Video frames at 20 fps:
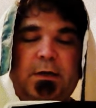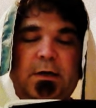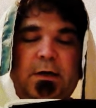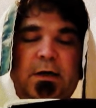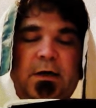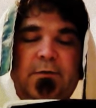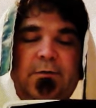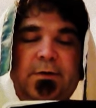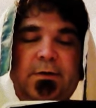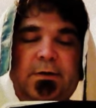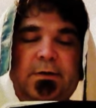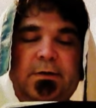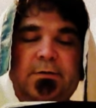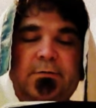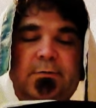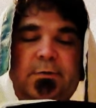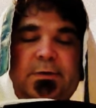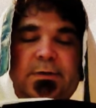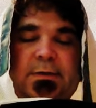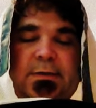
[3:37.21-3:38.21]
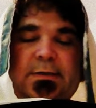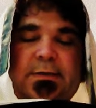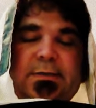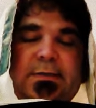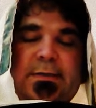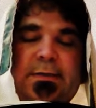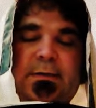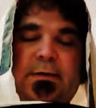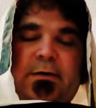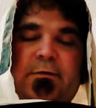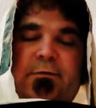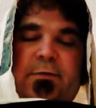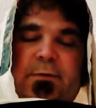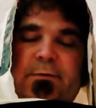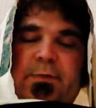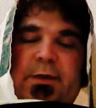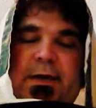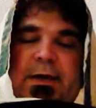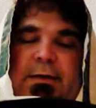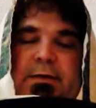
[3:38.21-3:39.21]
of the was the sin
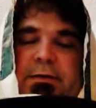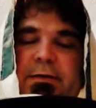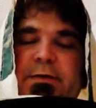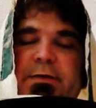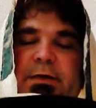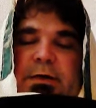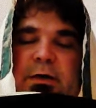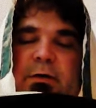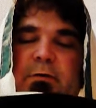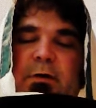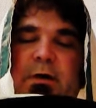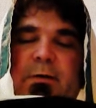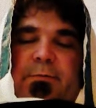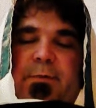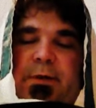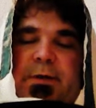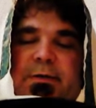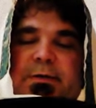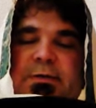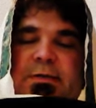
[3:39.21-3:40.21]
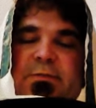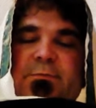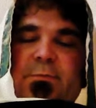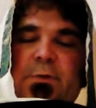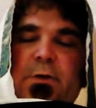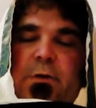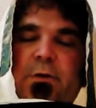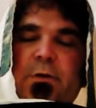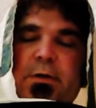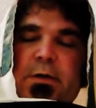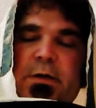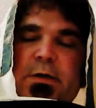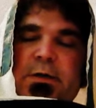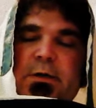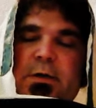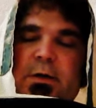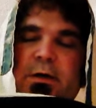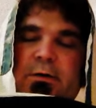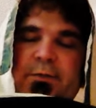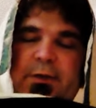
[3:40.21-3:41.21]
offering made to go up in smoke
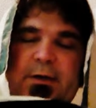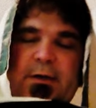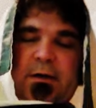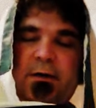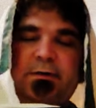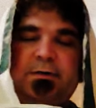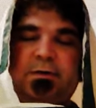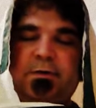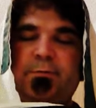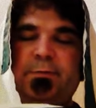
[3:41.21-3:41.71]
on the altar.